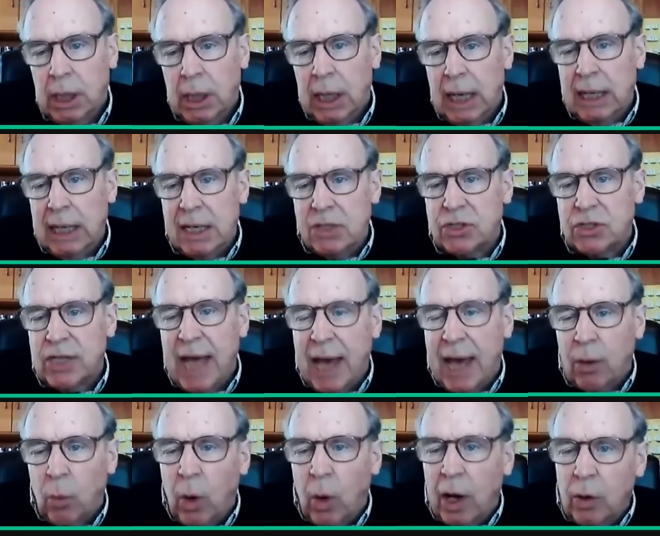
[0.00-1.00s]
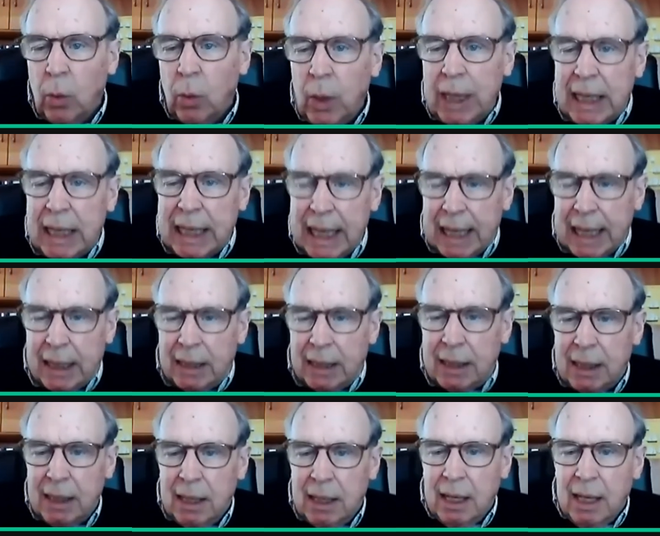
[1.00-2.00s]
And he sat one weekend
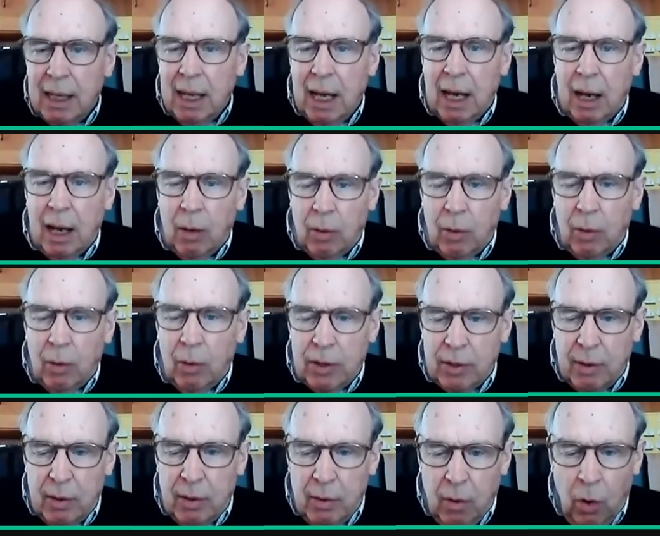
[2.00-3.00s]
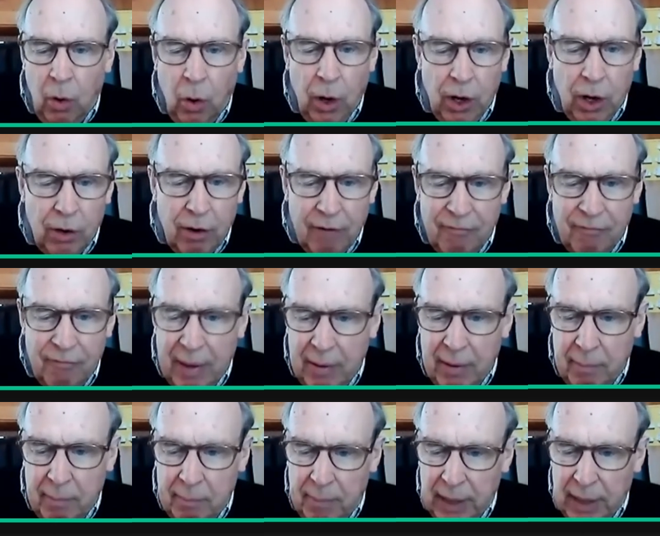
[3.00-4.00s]
uh, with an order of
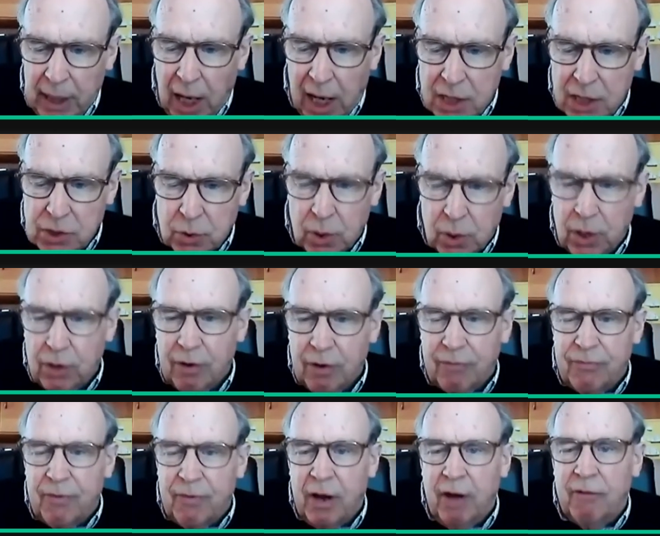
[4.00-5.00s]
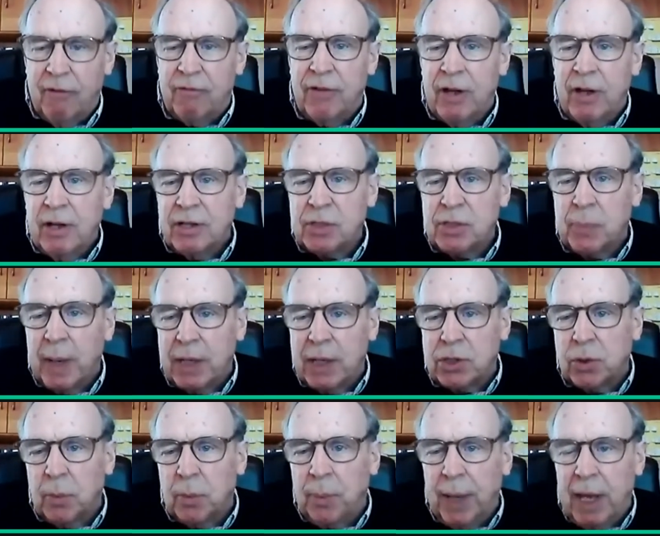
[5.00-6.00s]
large order of, of
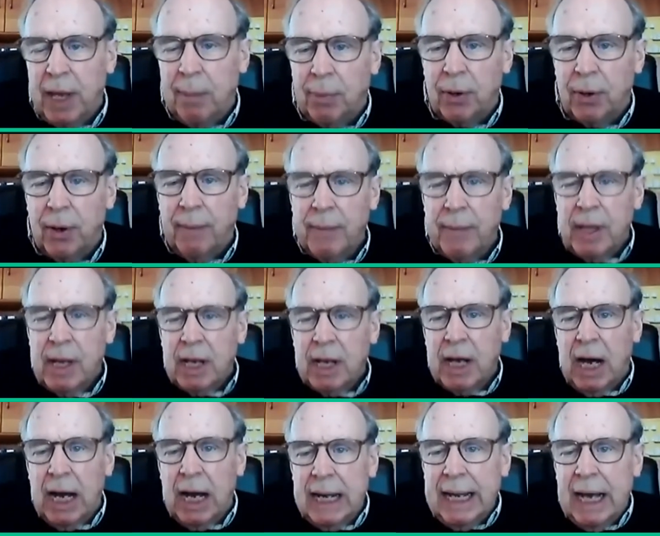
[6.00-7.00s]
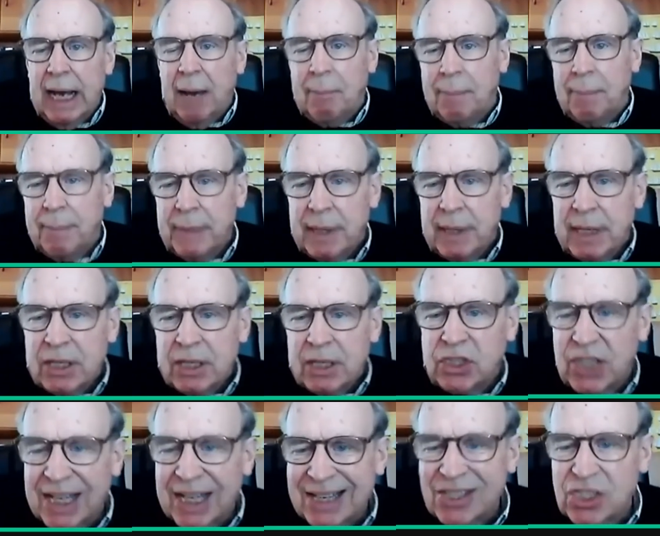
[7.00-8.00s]
special paper, cutting up
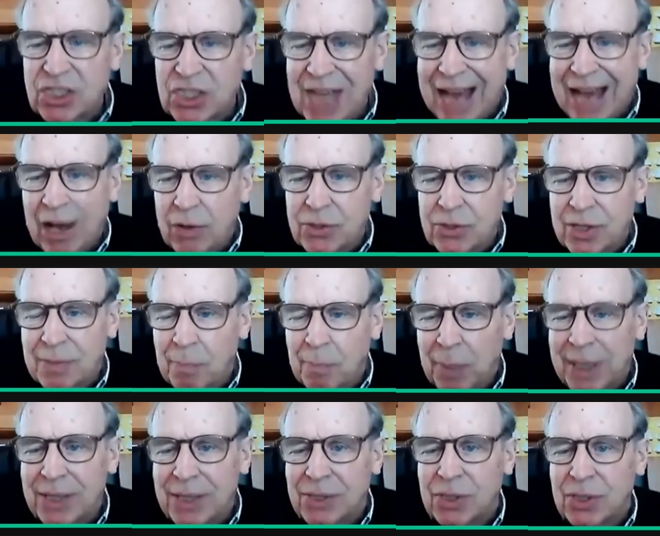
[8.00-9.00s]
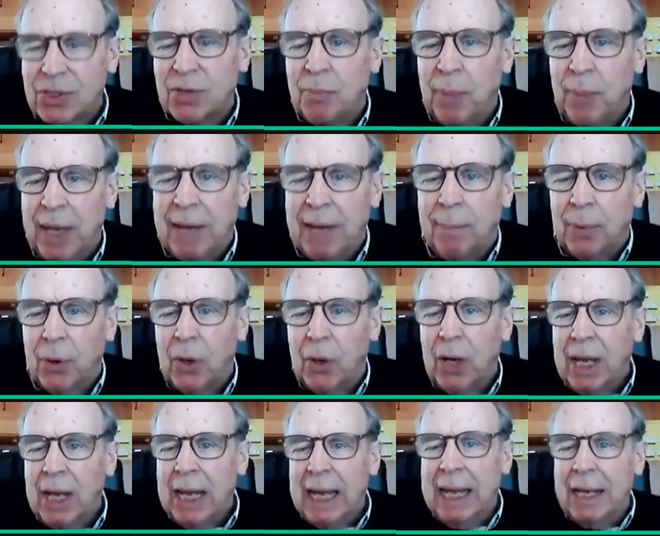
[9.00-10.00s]
6,000 pieces of paper
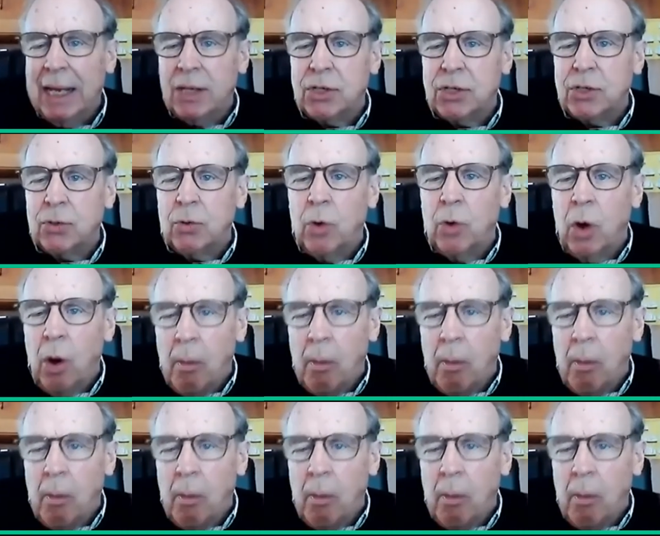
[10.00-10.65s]
into